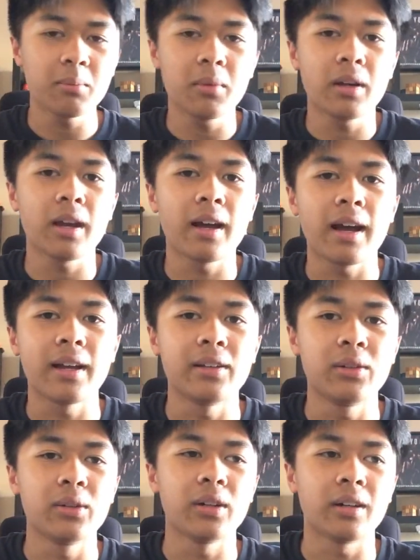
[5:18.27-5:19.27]
but yeah, I
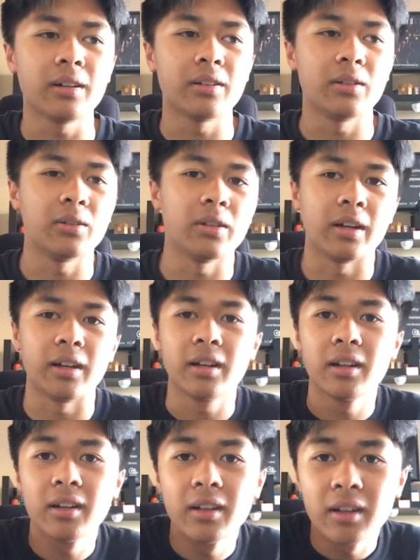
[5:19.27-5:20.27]
do not do that.
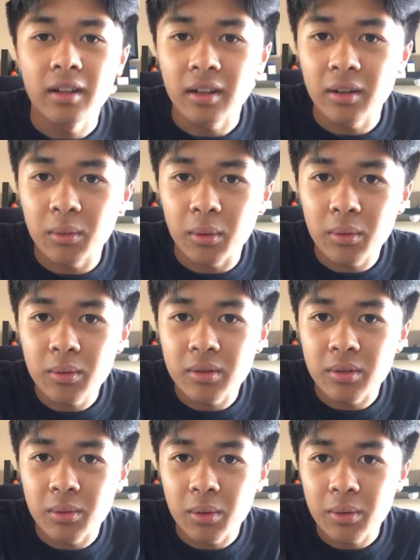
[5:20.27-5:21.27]
What
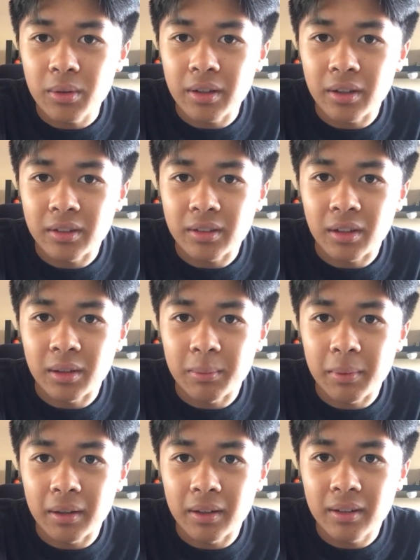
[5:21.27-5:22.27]
were you guys talking
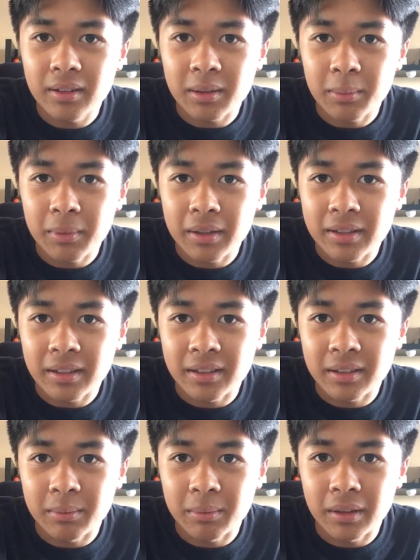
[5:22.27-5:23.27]
about? Somebody said
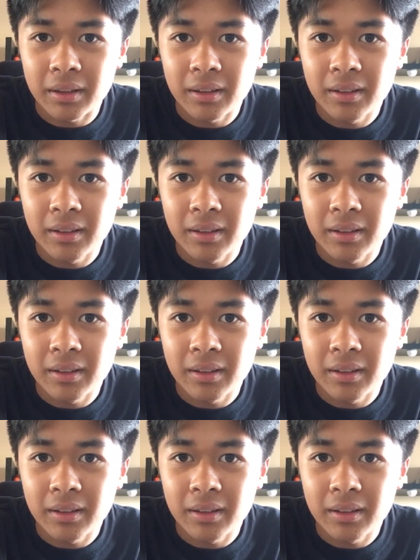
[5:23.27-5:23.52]
something.